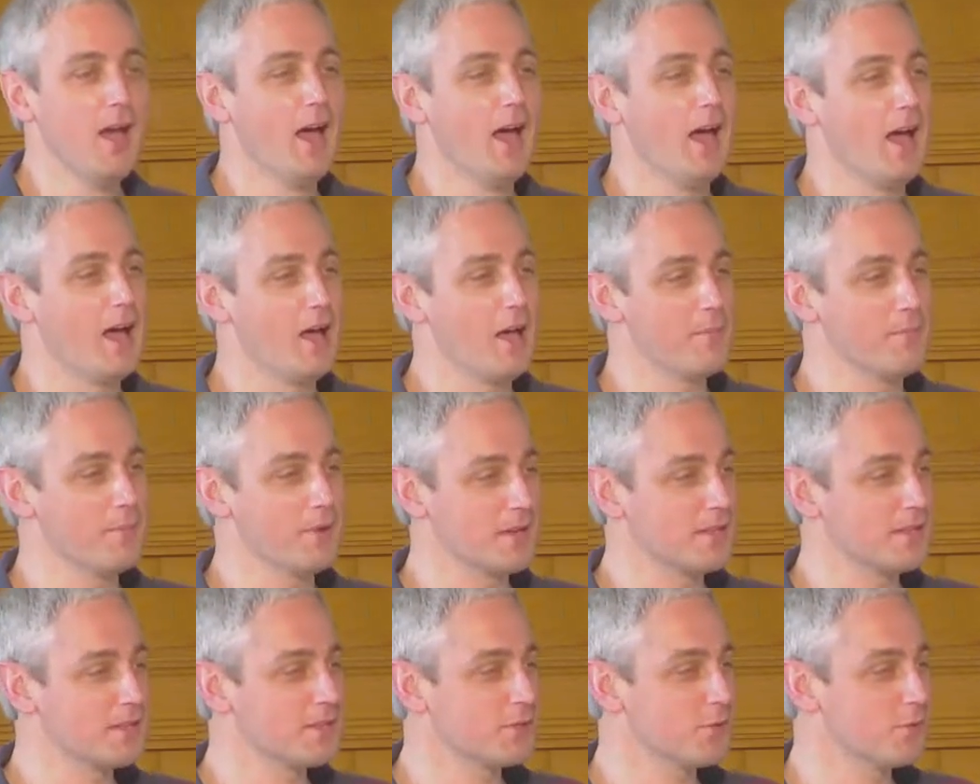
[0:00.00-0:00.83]

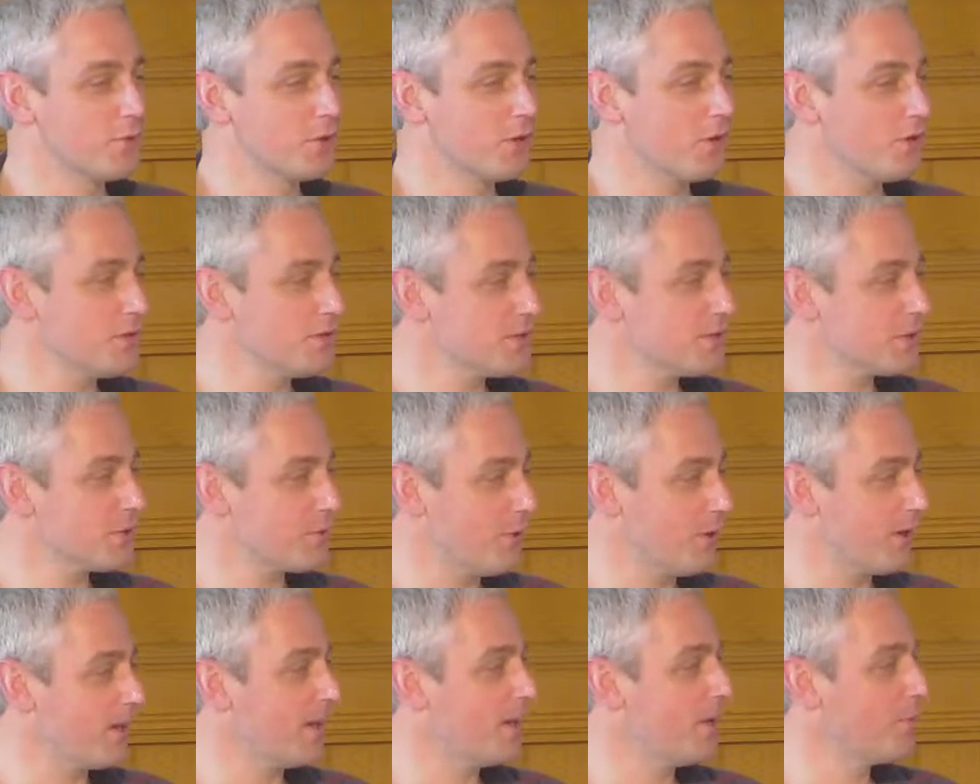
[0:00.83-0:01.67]
And so
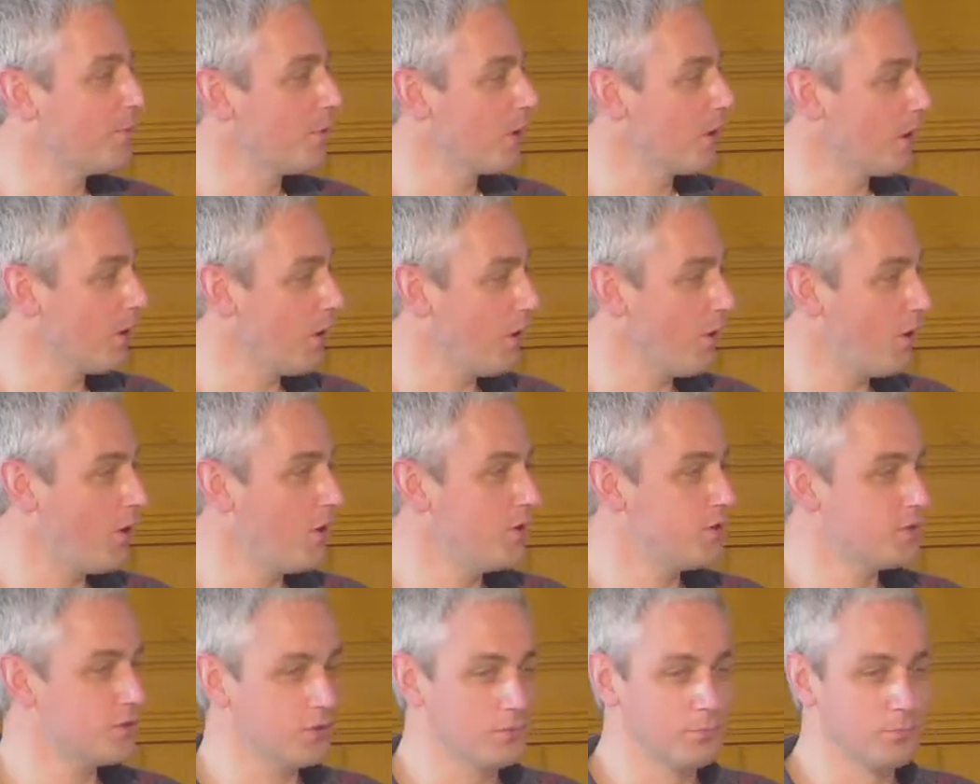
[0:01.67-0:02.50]
consequently, we're
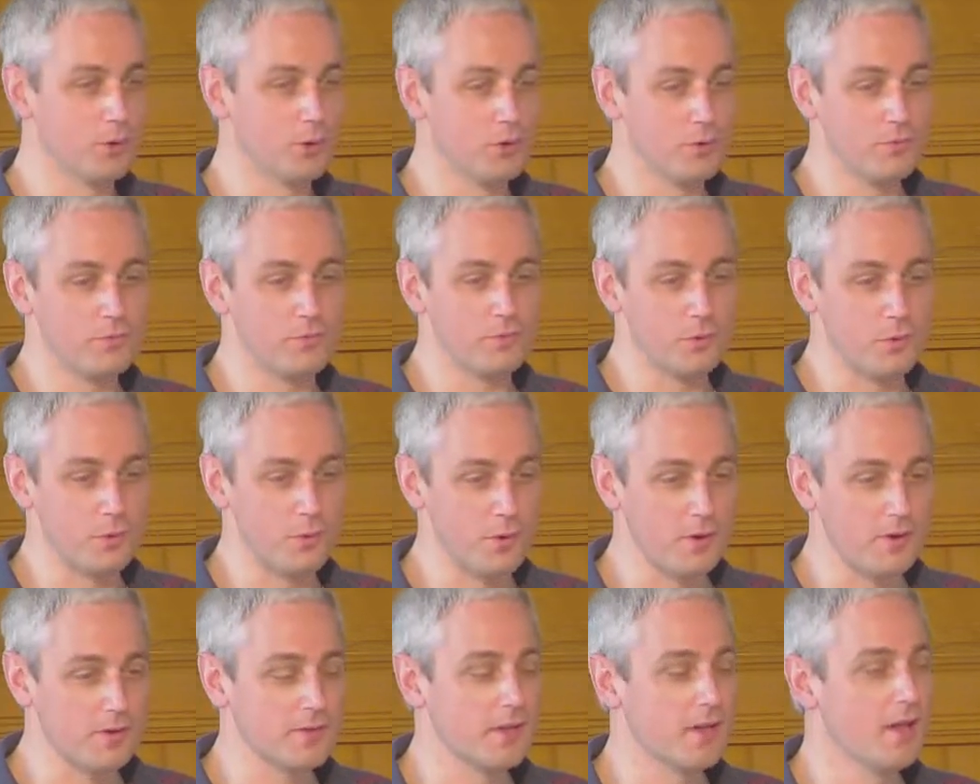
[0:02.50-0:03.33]
allowed to move
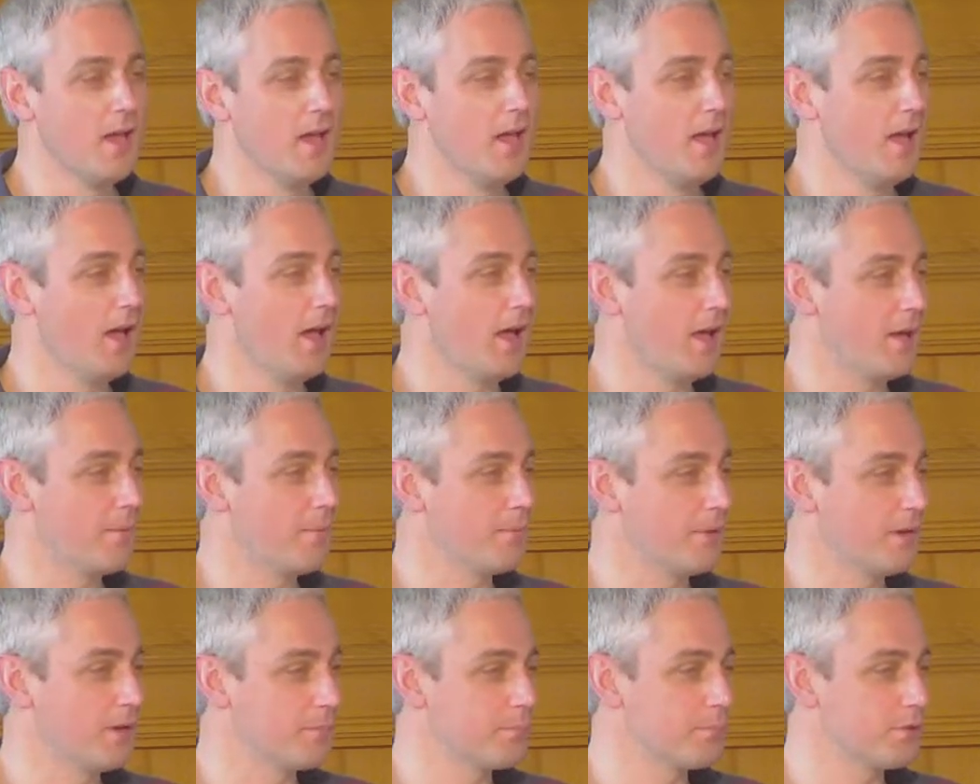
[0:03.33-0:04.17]
forward
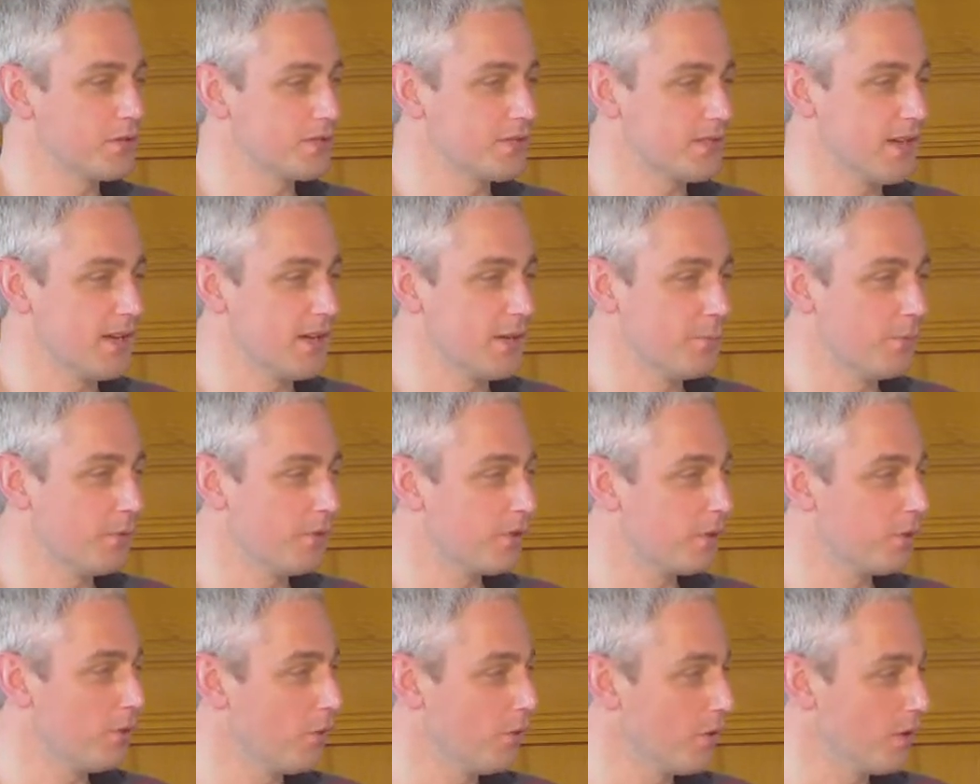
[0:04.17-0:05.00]
and proceed with
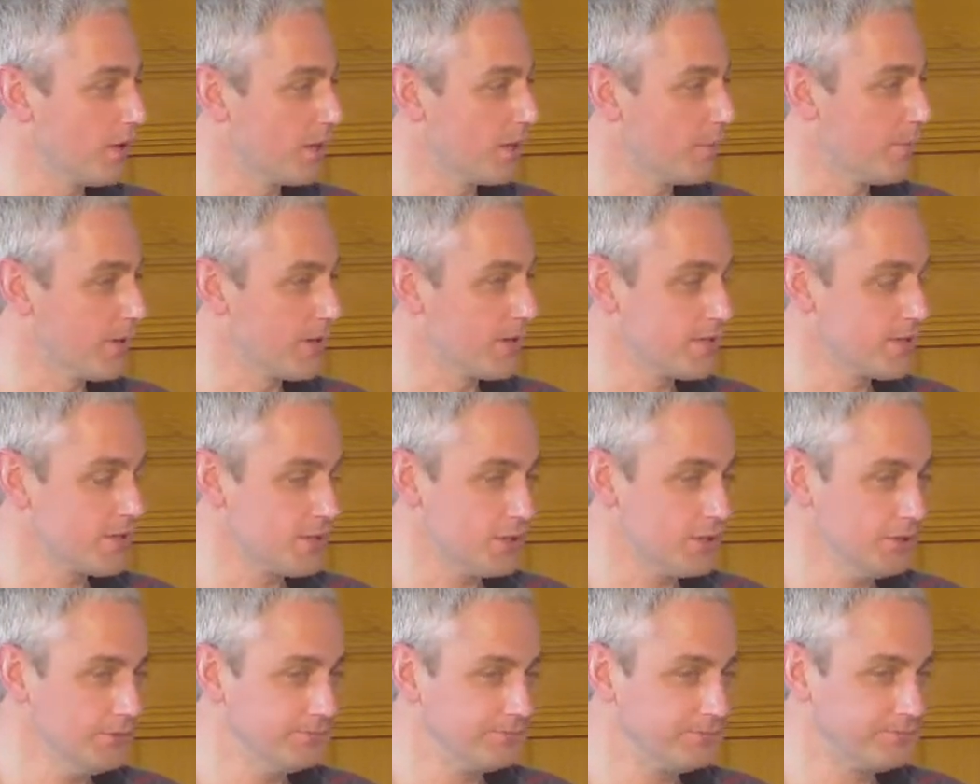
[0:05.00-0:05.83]
calling a
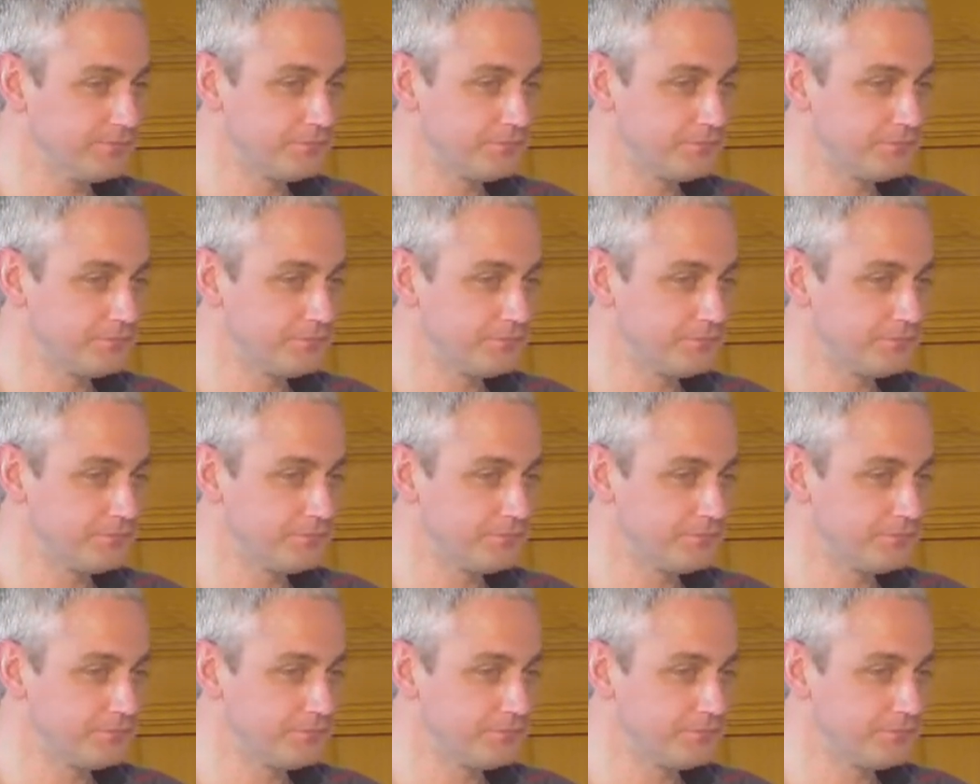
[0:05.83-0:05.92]
minister.